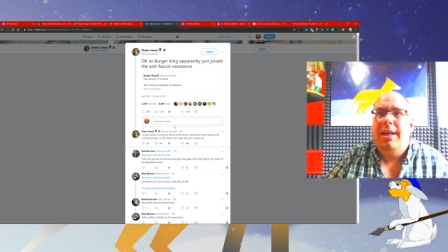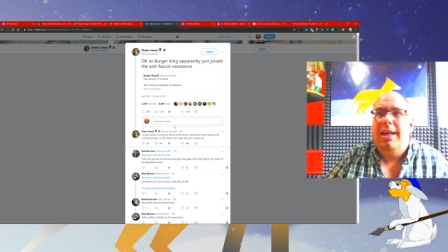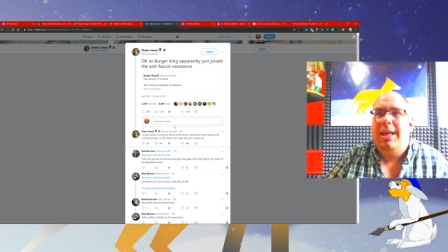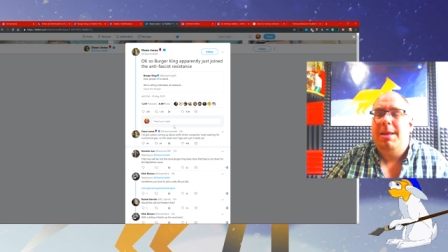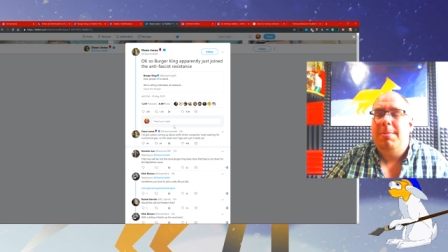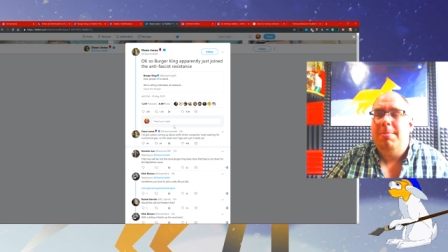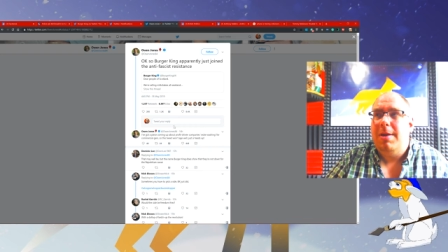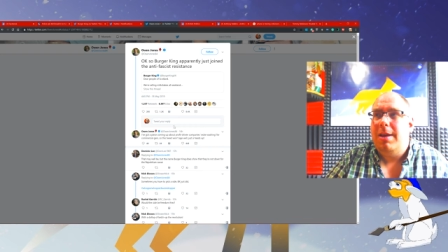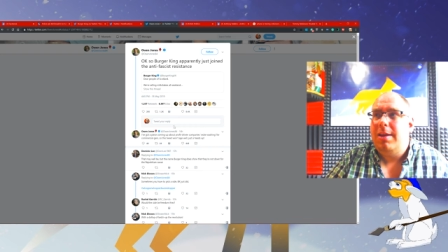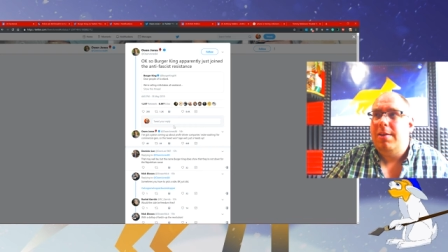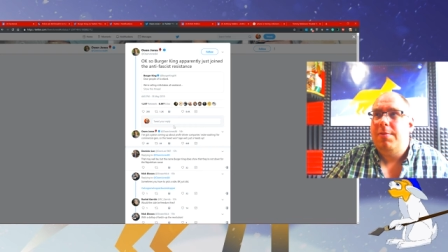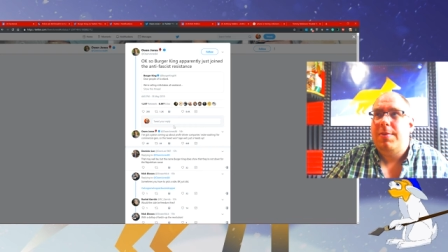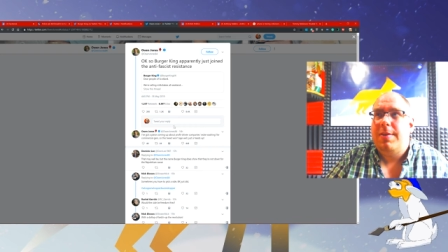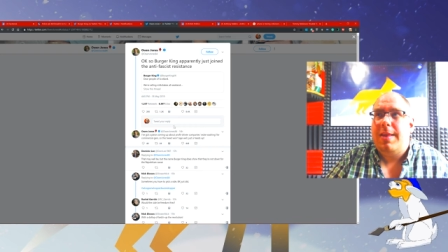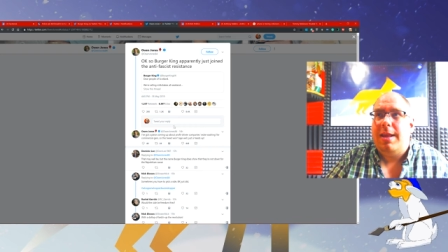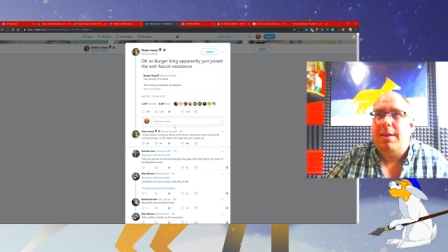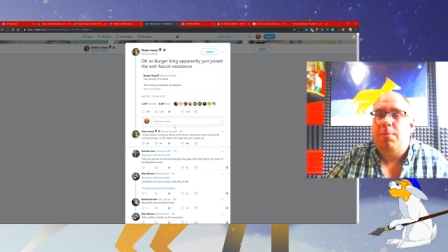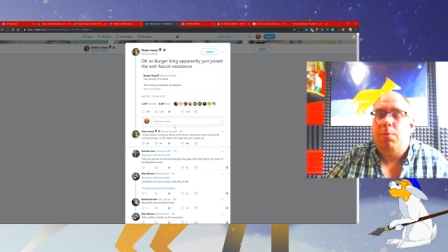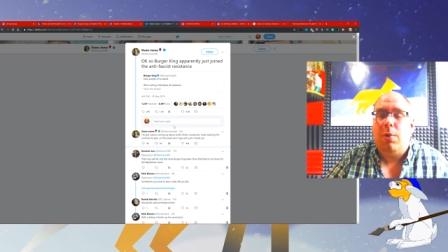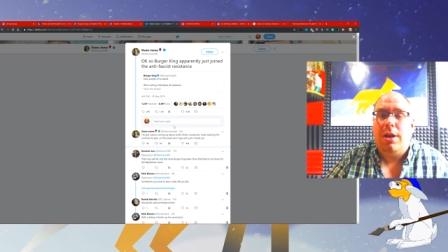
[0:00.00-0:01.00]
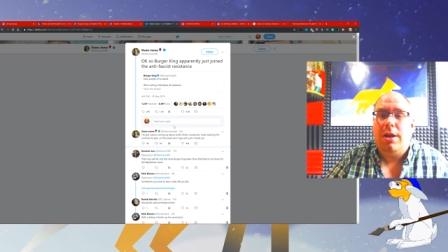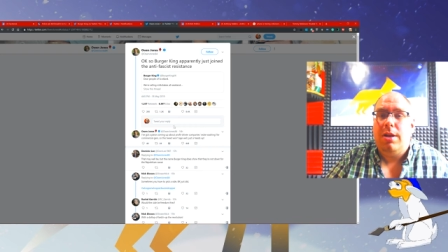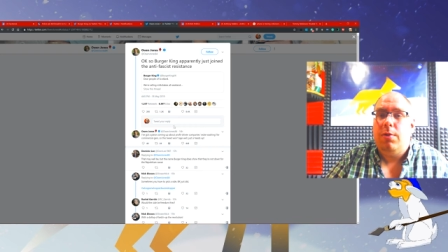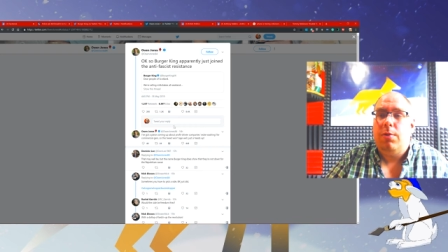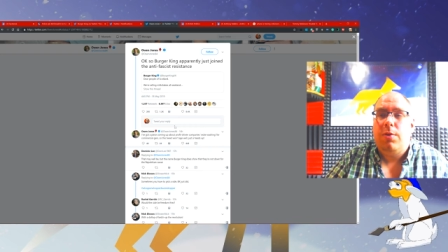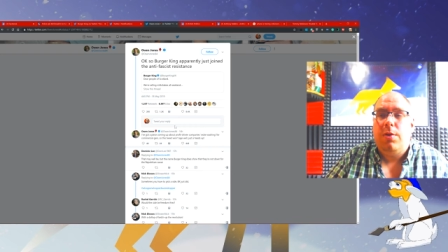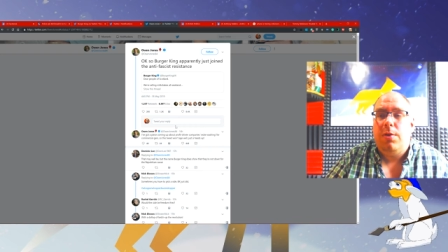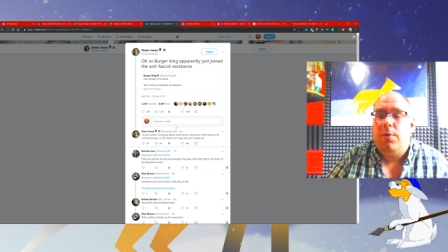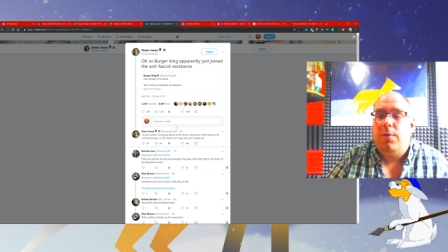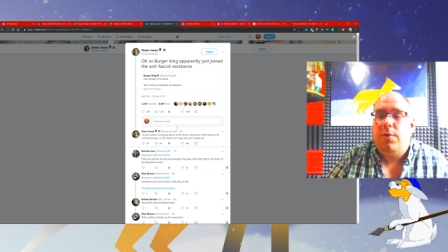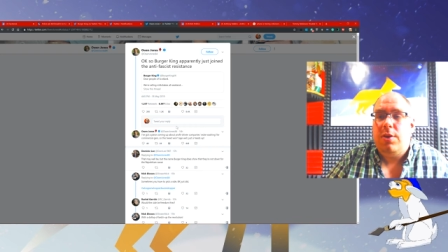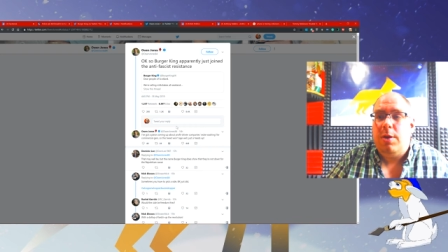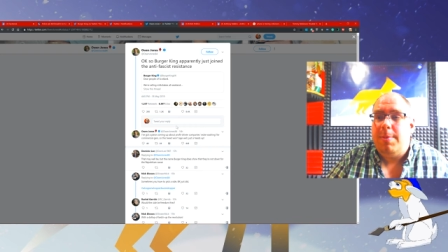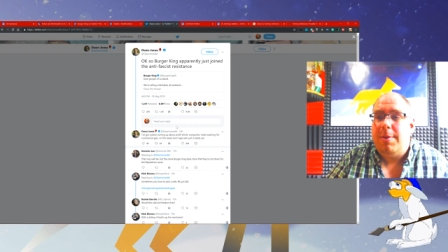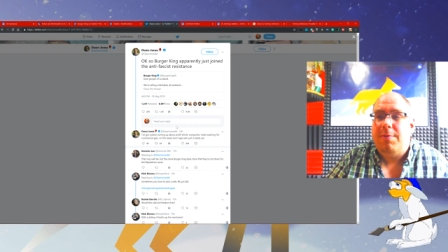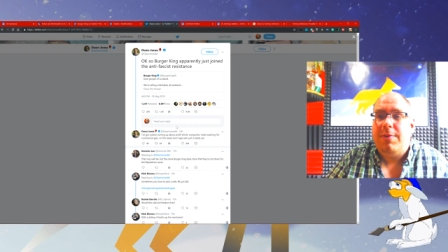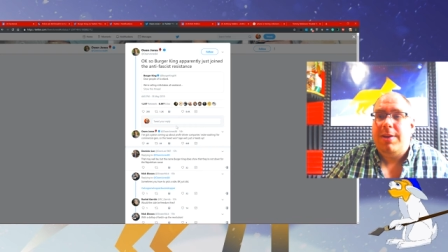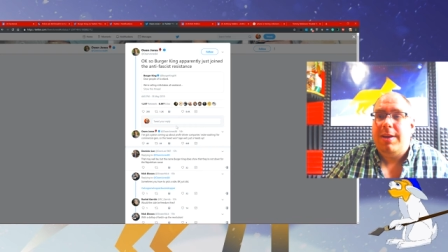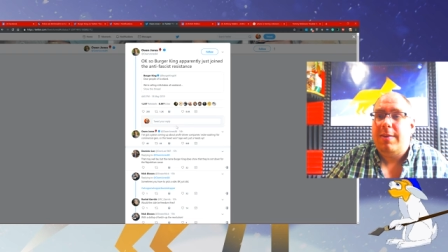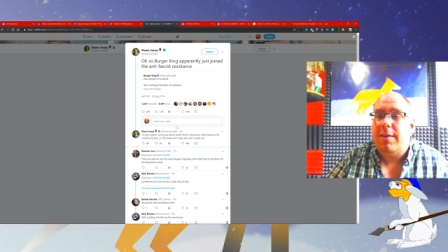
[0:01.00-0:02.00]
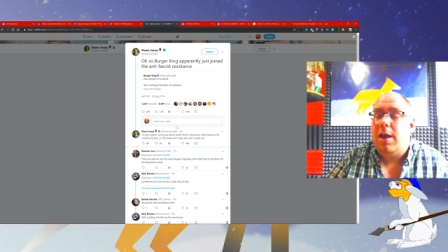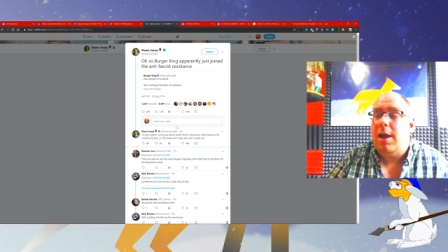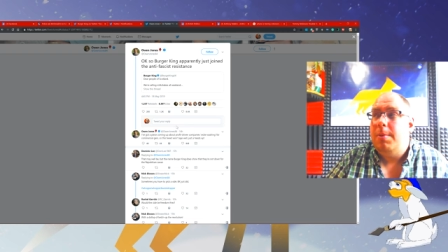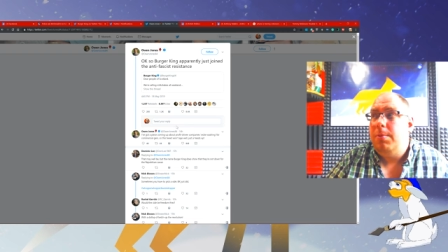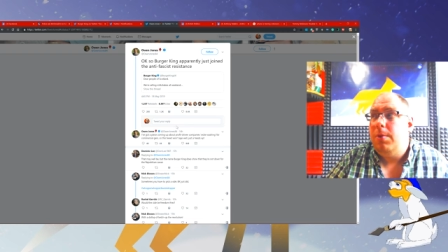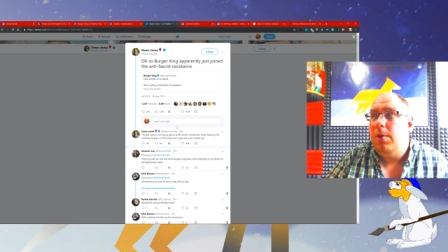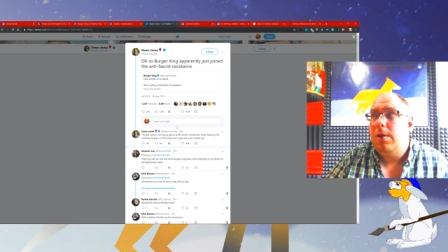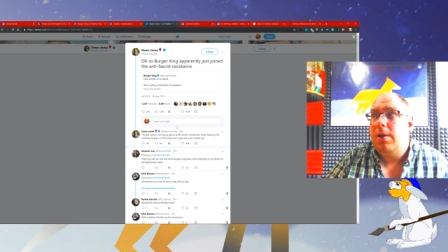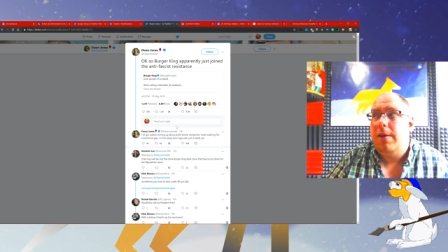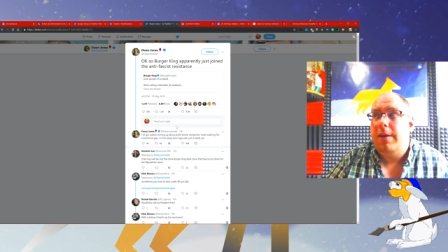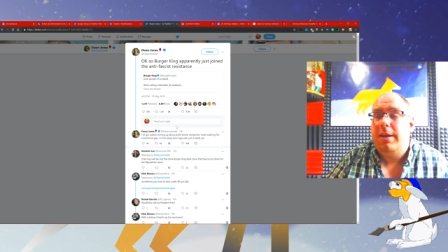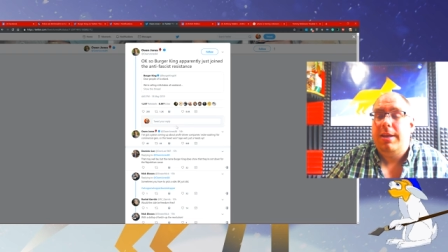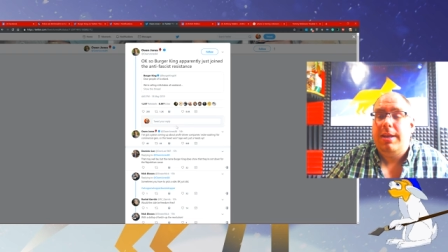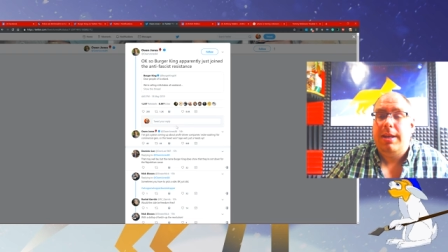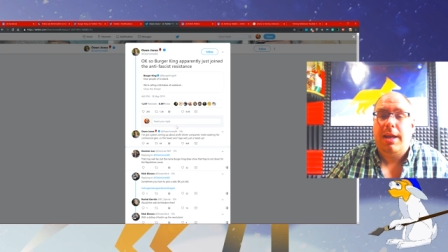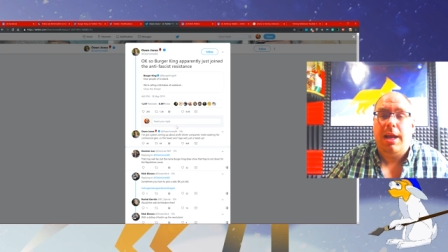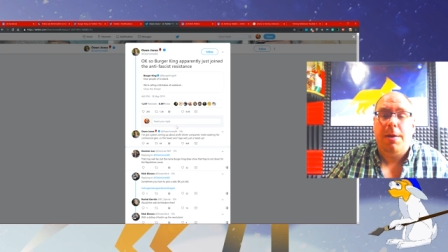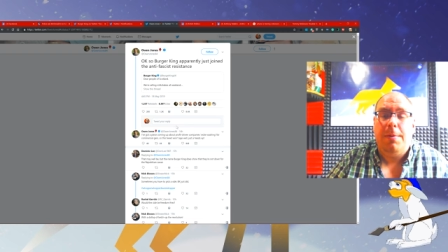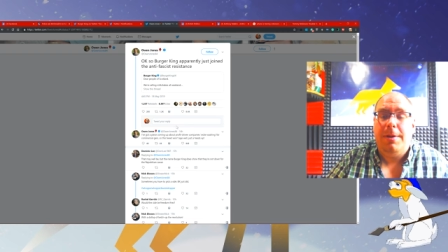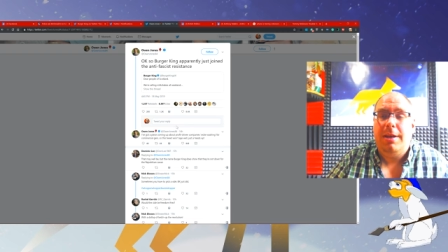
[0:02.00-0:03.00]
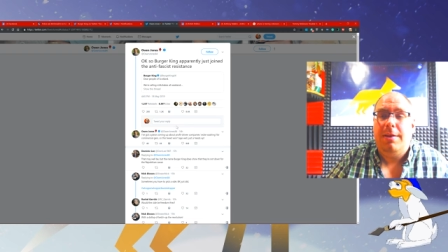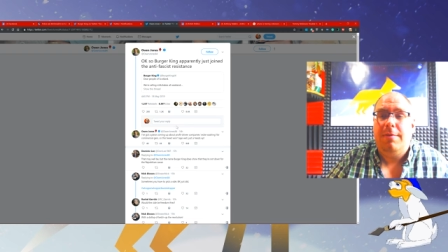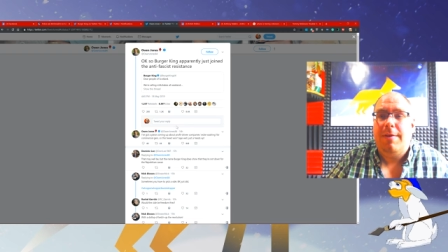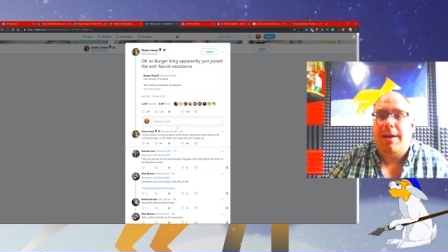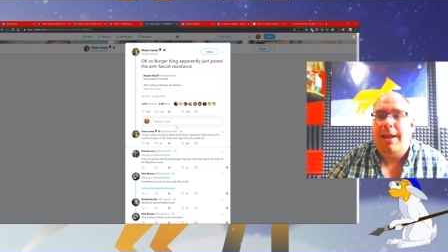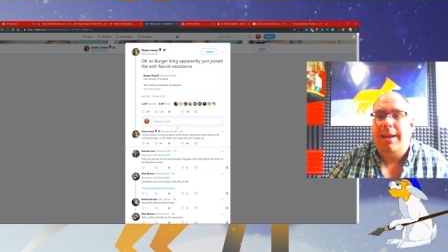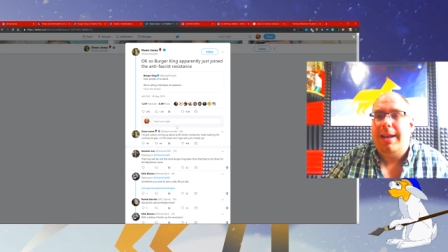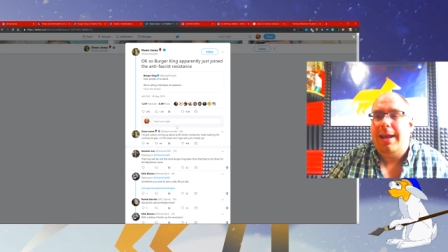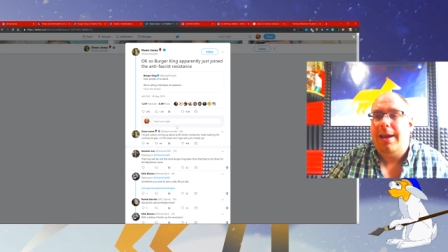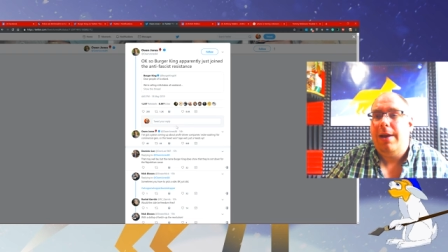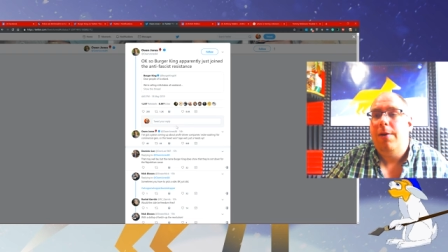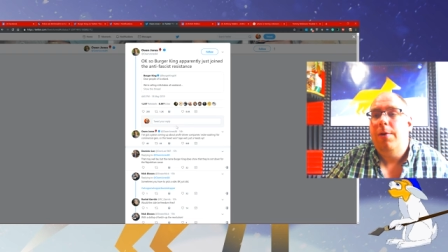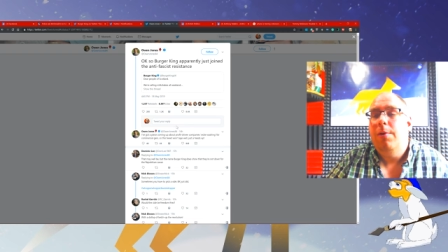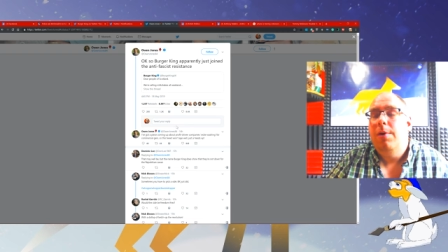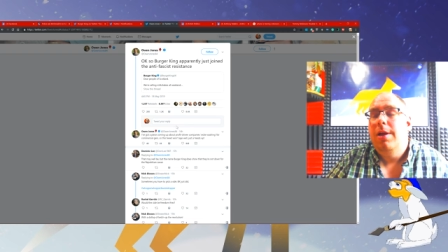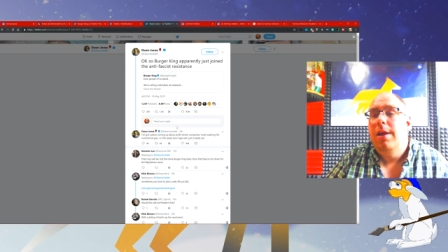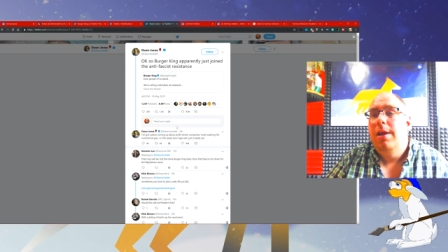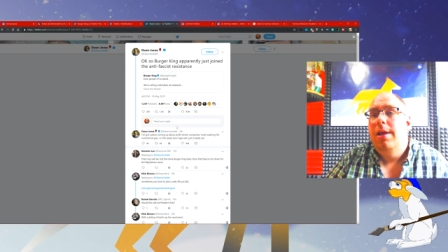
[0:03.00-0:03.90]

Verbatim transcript: He might have said one or two stupid things. I'm not going to go into that now.